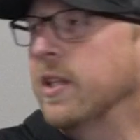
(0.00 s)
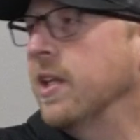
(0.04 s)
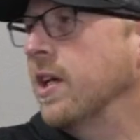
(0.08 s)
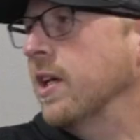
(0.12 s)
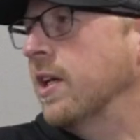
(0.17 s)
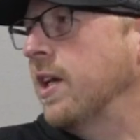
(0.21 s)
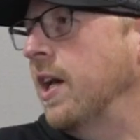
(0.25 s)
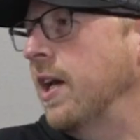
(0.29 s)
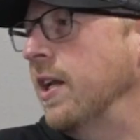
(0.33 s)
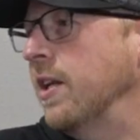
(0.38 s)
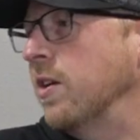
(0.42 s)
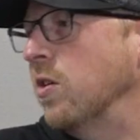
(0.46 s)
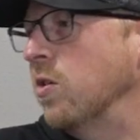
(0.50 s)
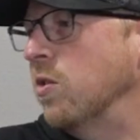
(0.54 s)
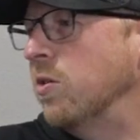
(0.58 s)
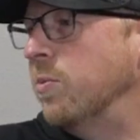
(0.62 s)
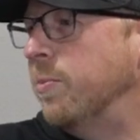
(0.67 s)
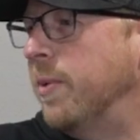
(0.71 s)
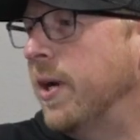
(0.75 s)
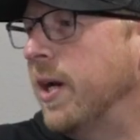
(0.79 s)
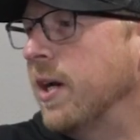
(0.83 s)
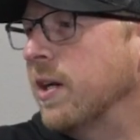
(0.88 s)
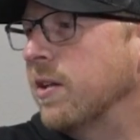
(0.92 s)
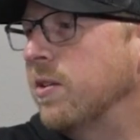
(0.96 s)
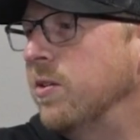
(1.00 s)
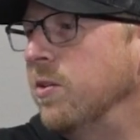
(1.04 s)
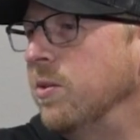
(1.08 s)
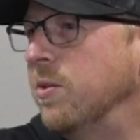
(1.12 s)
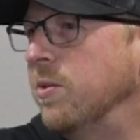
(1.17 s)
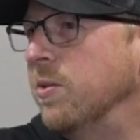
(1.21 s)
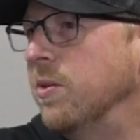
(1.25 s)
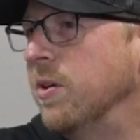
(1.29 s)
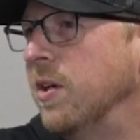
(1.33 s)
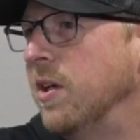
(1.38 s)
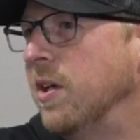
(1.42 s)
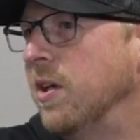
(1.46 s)
that kind of goes back
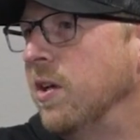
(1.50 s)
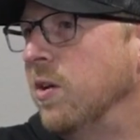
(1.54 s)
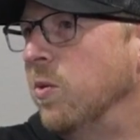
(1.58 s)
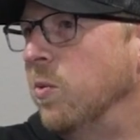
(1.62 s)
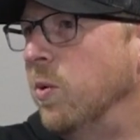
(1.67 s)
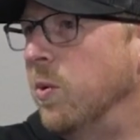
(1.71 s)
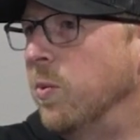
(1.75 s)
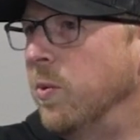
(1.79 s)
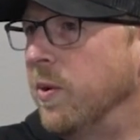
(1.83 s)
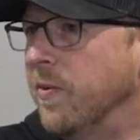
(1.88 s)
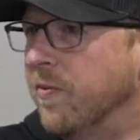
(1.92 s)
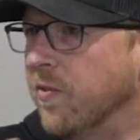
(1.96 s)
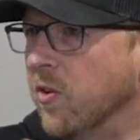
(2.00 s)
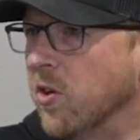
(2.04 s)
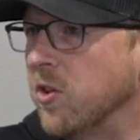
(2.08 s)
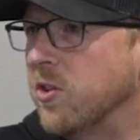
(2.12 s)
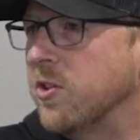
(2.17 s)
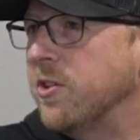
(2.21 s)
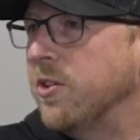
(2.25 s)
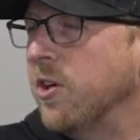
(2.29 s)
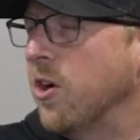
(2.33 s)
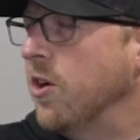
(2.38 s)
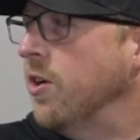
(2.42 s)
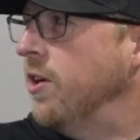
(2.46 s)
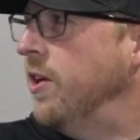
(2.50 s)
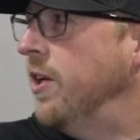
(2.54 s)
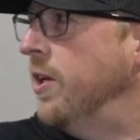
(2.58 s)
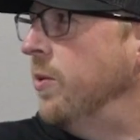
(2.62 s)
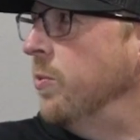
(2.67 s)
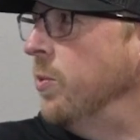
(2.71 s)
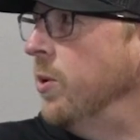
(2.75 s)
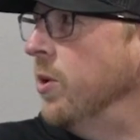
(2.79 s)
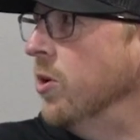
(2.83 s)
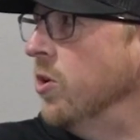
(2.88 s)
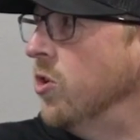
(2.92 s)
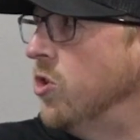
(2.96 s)
to when we first started and
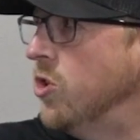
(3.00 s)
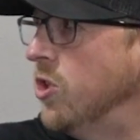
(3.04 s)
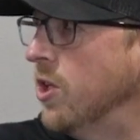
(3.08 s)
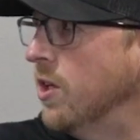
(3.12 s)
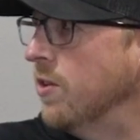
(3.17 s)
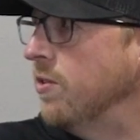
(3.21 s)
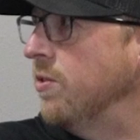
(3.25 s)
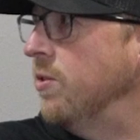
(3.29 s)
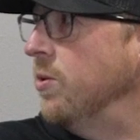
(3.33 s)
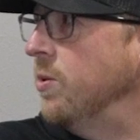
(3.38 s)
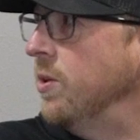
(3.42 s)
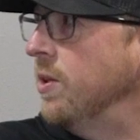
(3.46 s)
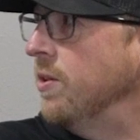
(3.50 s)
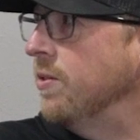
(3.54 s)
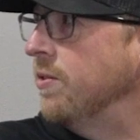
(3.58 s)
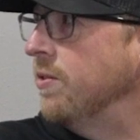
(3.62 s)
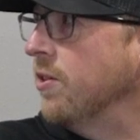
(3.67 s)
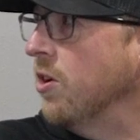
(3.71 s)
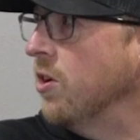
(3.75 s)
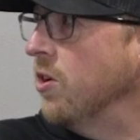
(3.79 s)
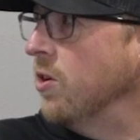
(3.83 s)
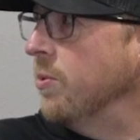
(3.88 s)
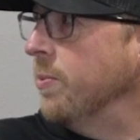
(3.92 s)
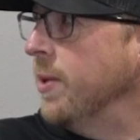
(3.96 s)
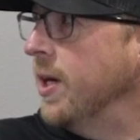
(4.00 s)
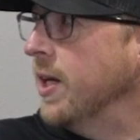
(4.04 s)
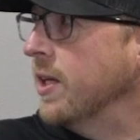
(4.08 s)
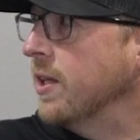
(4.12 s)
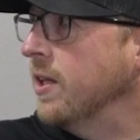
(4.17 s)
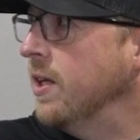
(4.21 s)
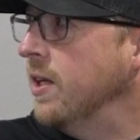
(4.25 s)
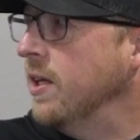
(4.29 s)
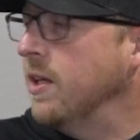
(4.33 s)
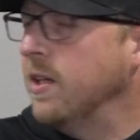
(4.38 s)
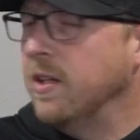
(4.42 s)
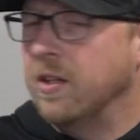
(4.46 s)
we were just doing starter back
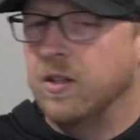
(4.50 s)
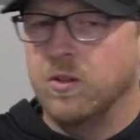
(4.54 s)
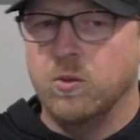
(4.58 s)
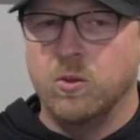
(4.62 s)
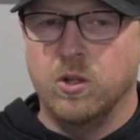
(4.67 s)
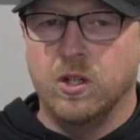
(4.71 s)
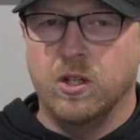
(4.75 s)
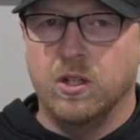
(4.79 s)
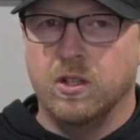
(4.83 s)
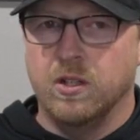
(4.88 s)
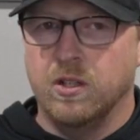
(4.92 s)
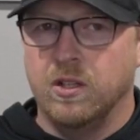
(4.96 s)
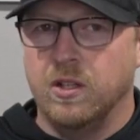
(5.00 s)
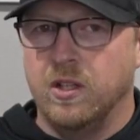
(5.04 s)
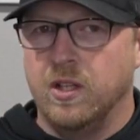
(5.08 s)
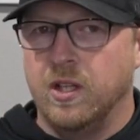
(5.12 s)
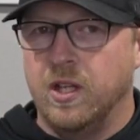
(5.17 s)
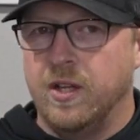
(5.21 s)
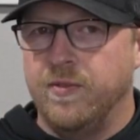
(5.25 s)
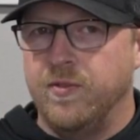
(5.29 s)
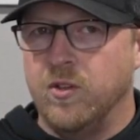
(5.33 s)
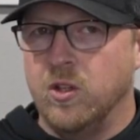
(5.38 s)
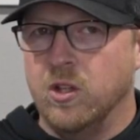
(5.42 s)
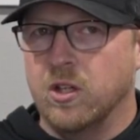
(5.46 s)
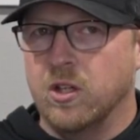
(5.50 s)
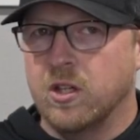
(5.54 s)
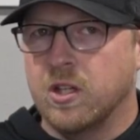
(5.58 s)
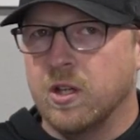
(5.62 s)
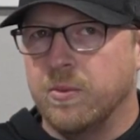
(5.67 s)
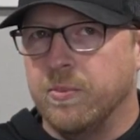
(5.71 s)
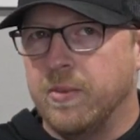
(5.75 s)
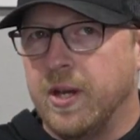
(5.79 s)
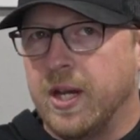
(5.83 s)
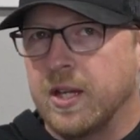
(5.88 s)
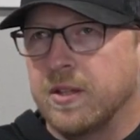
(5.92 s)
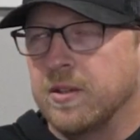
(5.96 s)
then. Well, if you look at
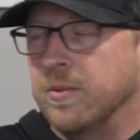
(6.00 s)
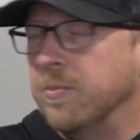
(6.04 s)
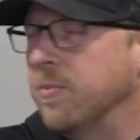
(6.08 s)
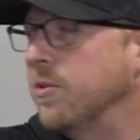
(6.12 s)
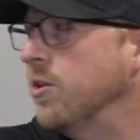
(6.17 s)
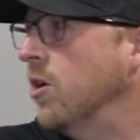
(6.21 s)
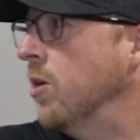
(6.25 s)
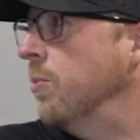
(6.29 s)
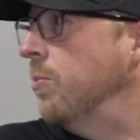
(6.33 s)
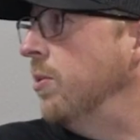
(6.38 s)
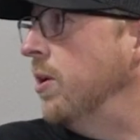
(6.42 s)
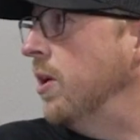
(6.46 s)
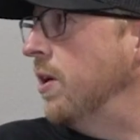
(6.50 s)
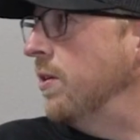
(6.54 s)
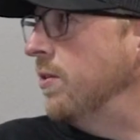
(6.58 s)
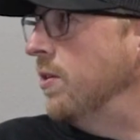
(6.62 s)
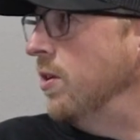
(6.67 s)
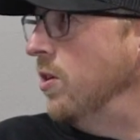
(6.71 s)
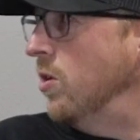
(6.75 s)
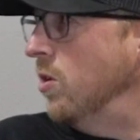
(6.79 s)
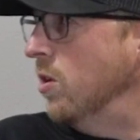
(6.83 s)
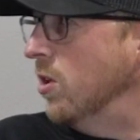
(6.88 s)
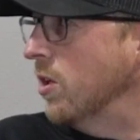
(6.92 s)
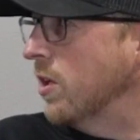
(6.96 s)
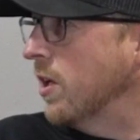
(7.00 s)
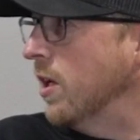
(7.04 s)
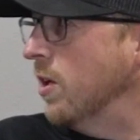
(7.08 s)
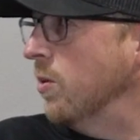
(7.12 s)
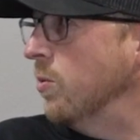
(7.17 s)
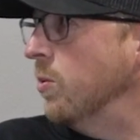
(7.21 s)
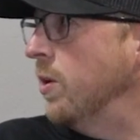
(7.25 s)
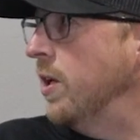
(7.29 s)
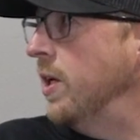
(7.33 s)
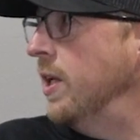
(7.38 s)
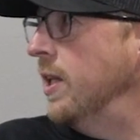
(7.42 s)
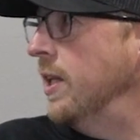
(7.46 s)
Maxim Star Plus and you look at
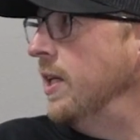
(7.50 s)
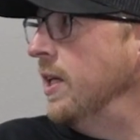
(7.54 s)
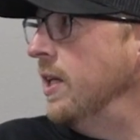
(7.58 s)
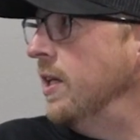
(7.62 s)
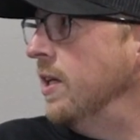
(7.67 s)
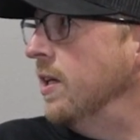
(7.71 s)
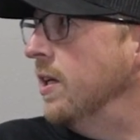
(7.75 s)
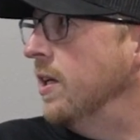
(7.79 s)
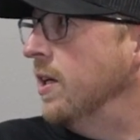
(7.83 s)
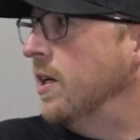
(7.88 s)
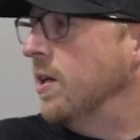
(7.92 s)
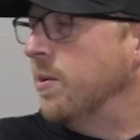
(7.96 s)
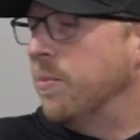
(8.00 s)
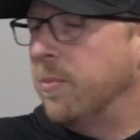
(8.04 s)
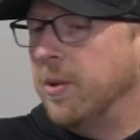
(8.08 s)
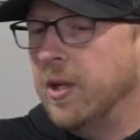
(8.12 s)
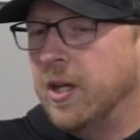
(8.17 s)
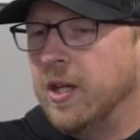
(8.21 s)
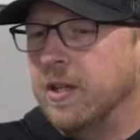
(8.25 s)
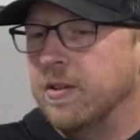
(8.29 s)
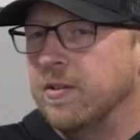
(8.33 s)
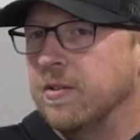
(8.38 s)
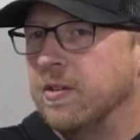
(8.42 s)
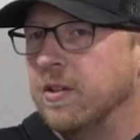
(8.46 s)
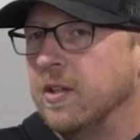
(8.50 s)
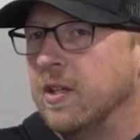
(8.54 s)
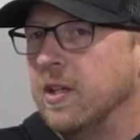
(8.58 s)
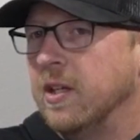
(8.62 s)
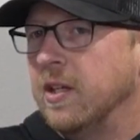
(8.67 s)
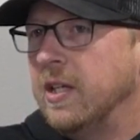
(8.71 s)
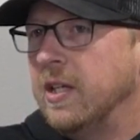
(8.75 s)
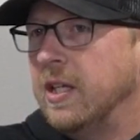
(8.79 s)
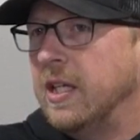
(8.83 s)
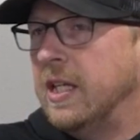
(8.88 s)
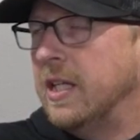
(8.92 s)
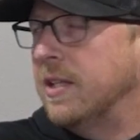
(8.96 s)
Red Elite Plus,
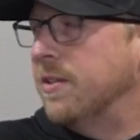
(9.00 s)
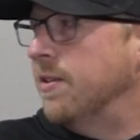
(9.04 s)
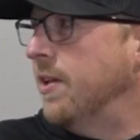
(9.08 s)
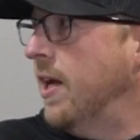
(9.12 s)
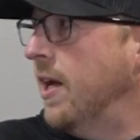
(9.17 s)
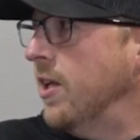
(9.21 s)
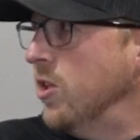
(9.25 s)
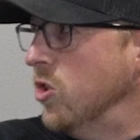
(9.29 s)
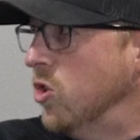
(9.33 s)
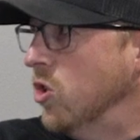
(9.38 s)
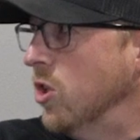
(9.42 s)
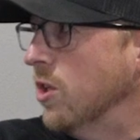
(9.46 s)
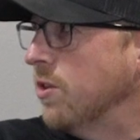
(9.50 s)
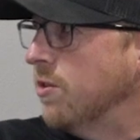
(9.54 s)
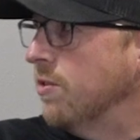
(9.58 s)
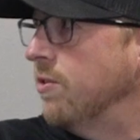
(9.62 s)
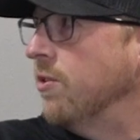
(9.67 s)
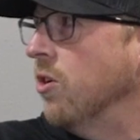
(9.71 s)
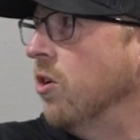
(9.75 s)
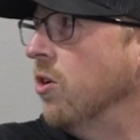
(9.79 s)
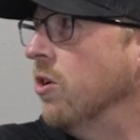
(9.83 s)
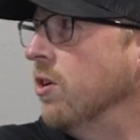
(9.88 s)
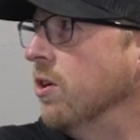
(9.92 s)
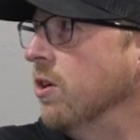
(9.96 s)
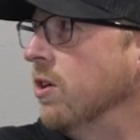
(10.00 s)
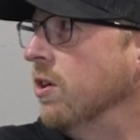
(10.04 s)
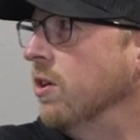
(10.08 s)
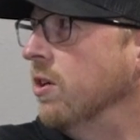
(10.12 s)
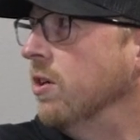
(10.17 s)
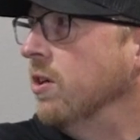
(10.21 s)
it's not just starter.